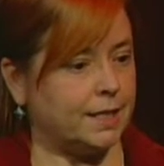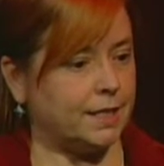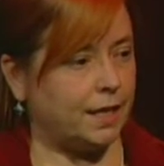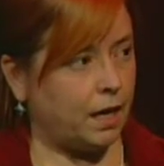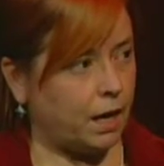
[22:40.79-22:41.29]

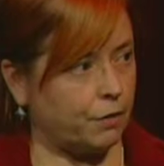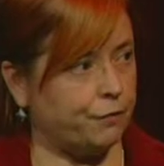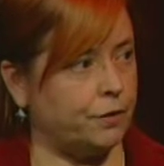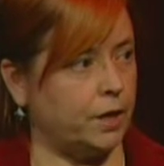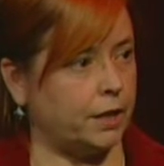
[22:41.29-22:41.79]

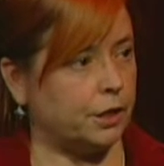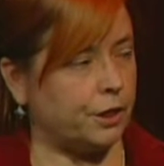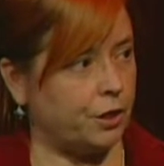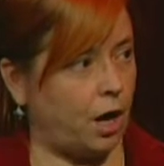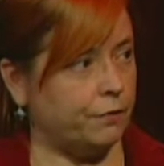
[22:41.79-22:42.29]
careful and
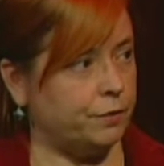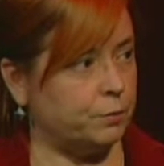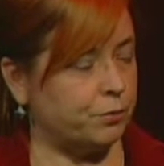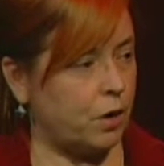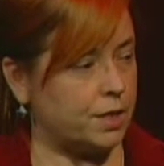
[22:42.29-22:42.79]
thoughtful
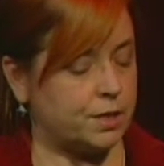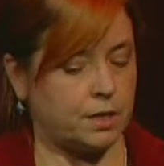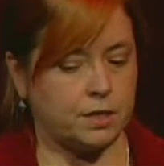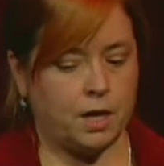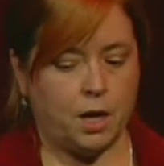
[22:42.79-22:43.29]
process,